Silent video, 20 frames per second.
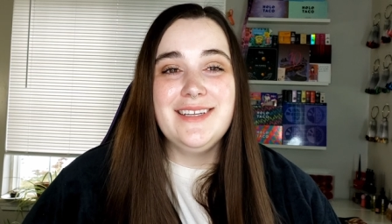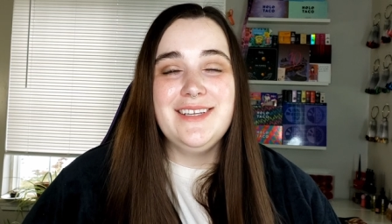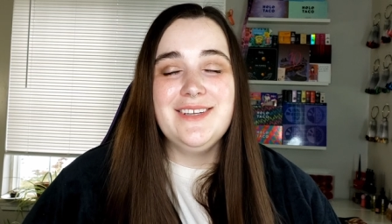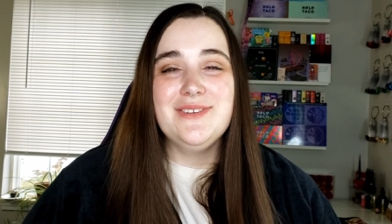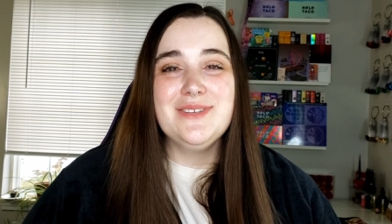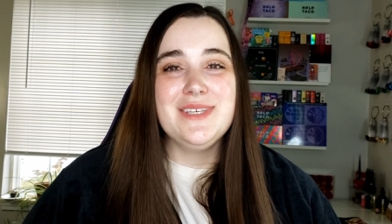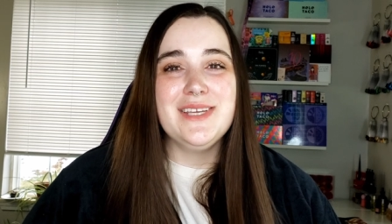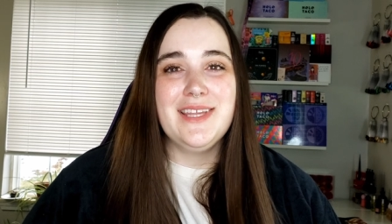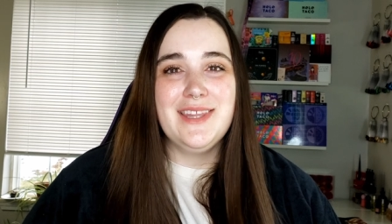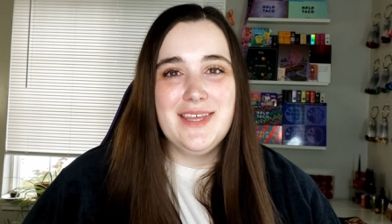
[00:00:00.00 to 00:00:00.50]

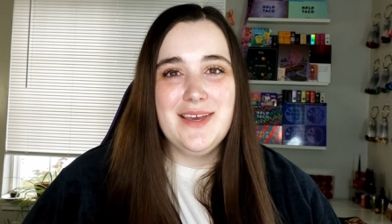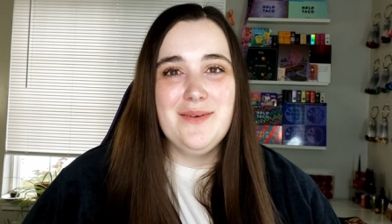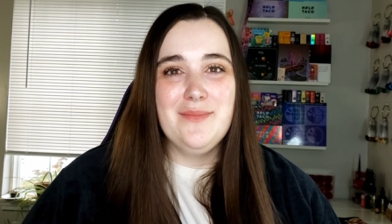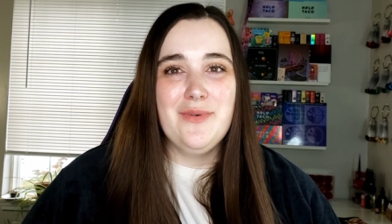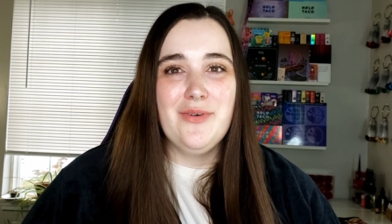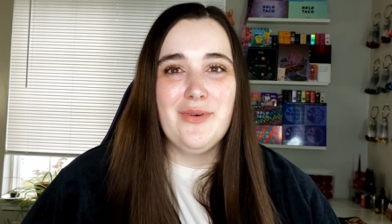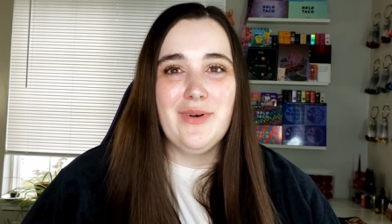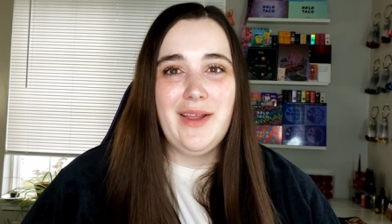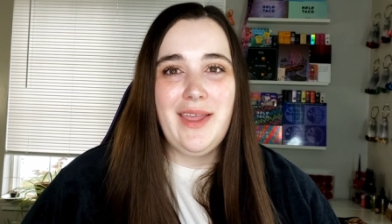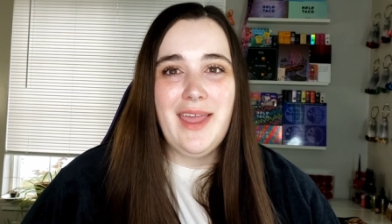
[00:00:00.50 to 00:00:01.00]
using
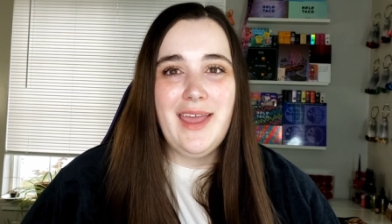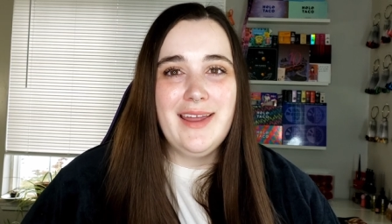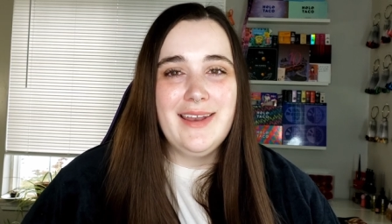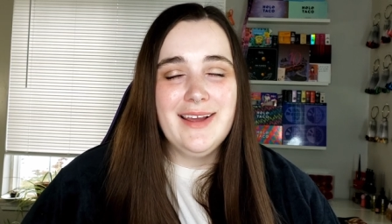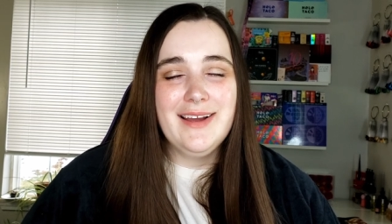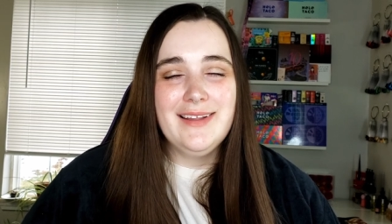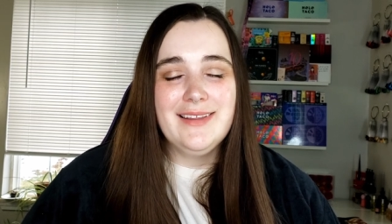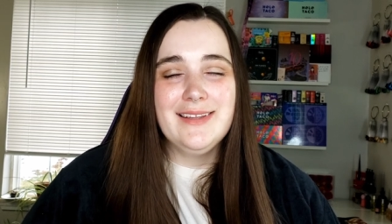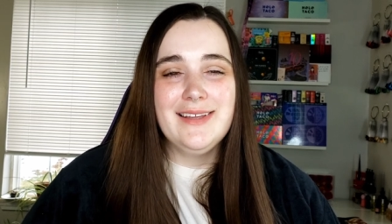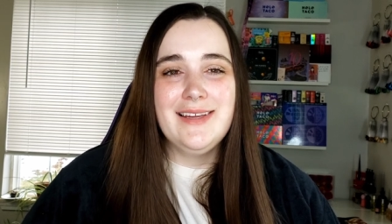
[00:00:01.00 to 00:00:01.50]
them
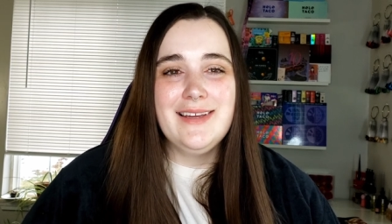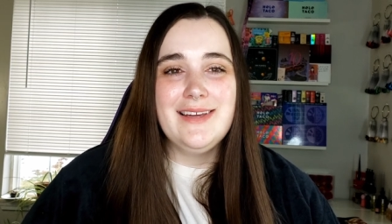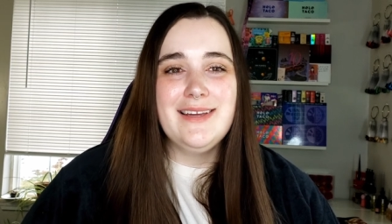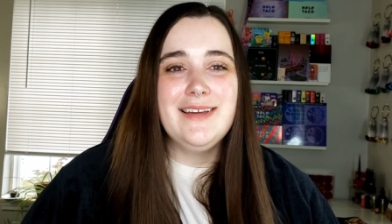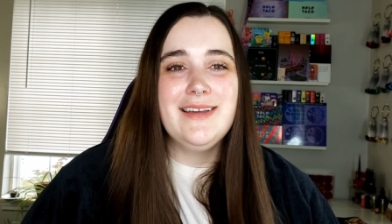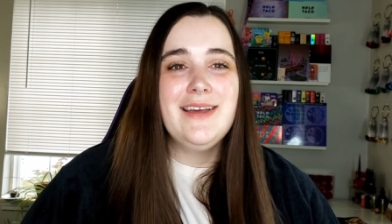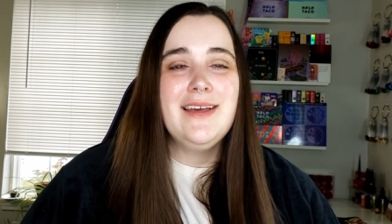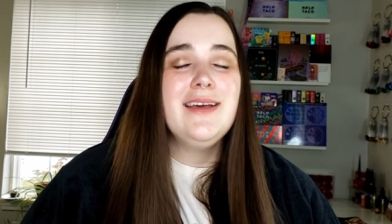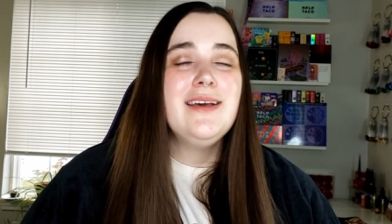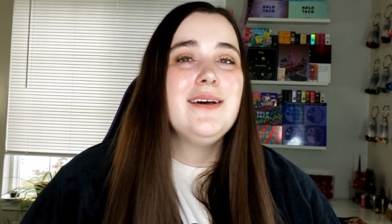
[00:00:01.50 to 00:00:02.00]

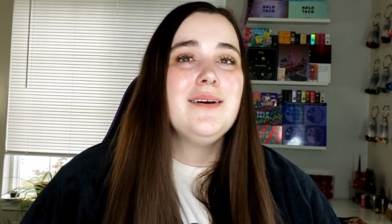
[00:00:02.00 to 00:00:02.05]
organically.